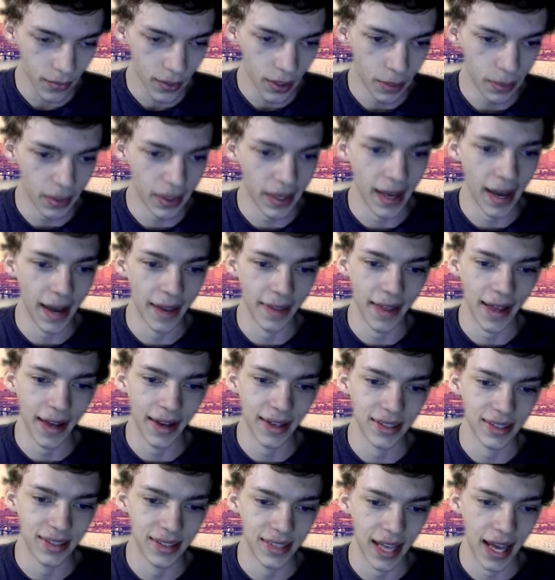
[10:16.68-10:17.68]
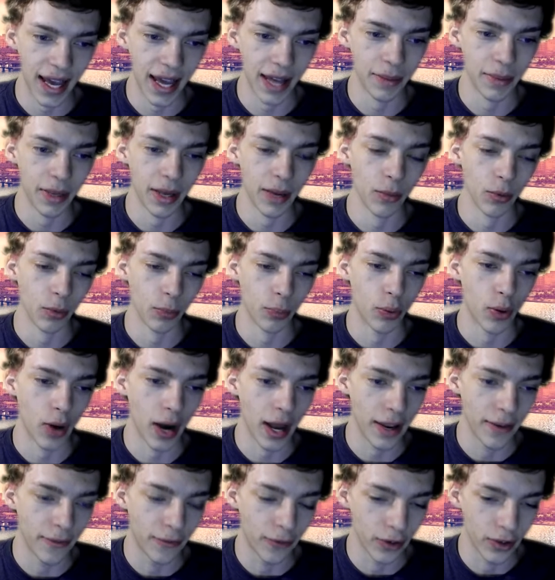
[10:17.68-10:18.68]
But yeah, that is sad, man. We're
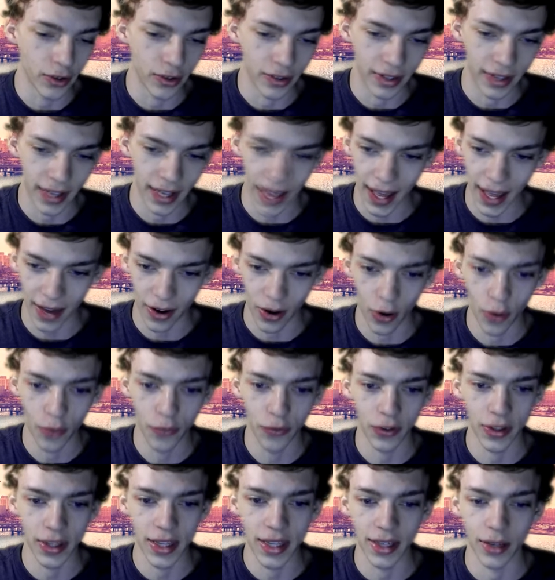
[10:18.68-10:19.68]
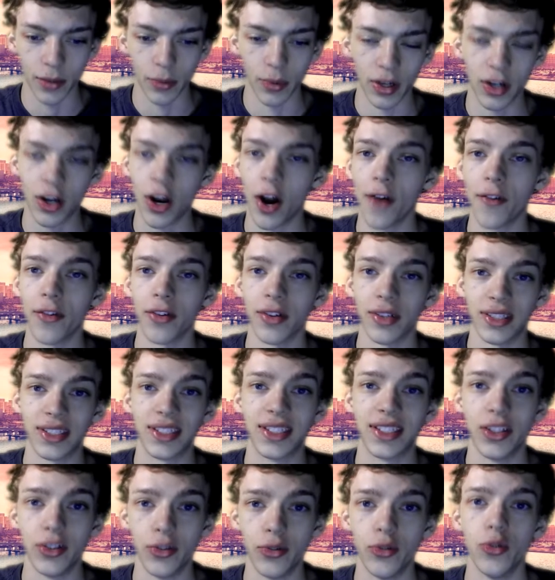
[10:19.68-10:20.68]
praying for your dad. Hopefully he can recover to
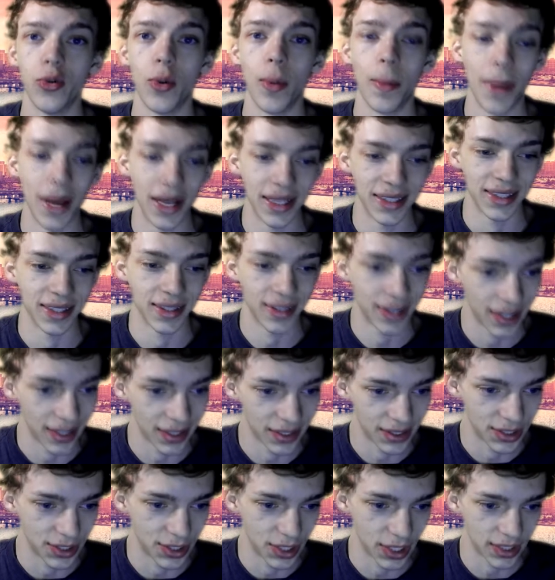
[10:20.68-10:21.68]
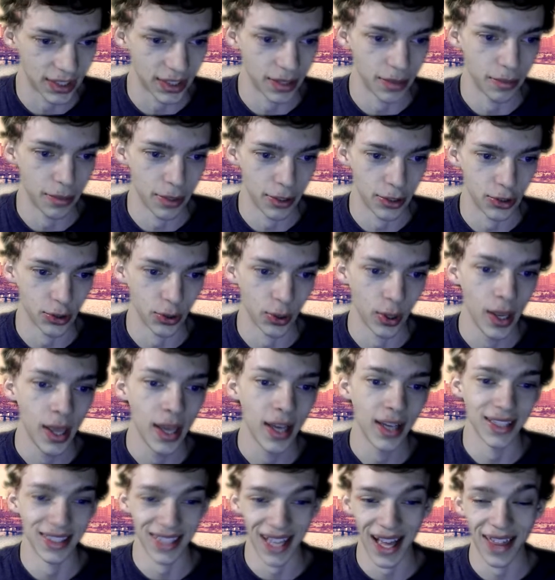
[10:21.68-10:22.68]
see you do amazing things, Justin Mitchell,
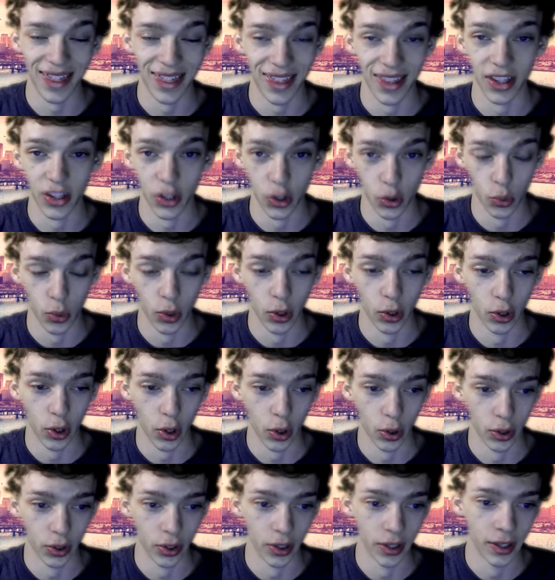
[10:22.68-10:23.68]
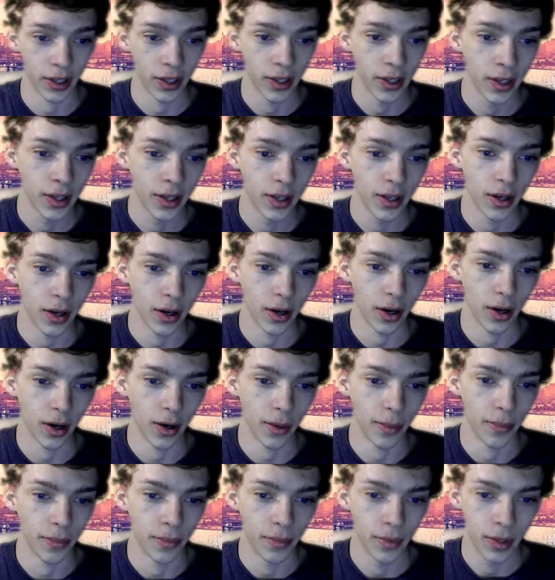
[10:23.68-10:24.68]
because I think you will go good.
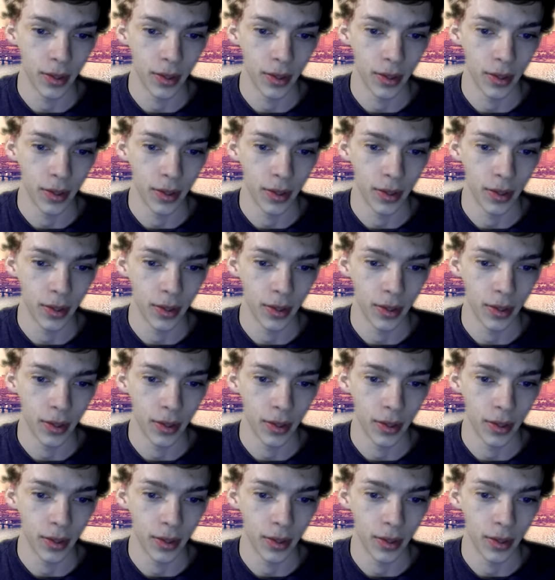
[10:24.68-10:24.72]
So